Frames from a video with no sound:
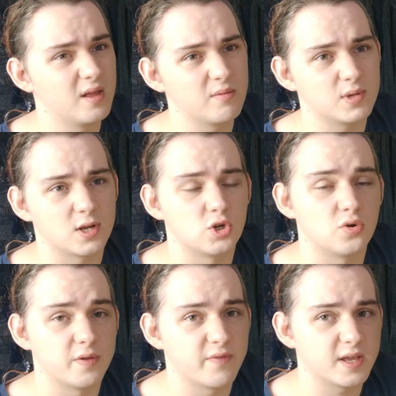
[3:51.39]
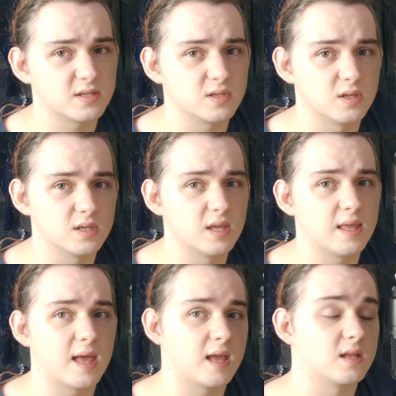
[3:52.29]
potential investors
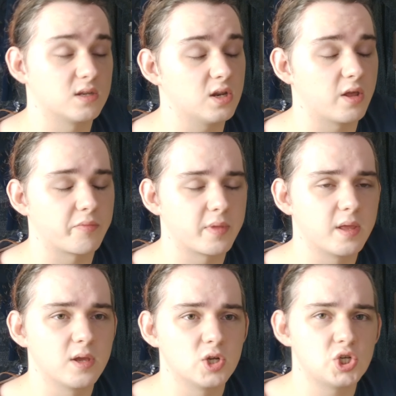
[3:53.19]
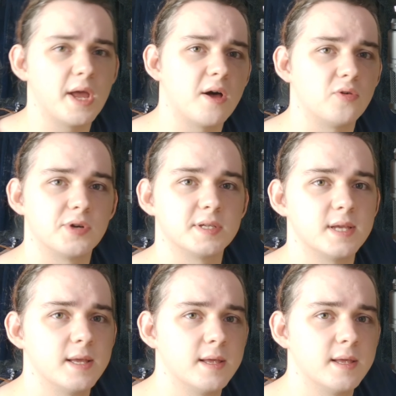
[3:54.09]
and, you know, shareholders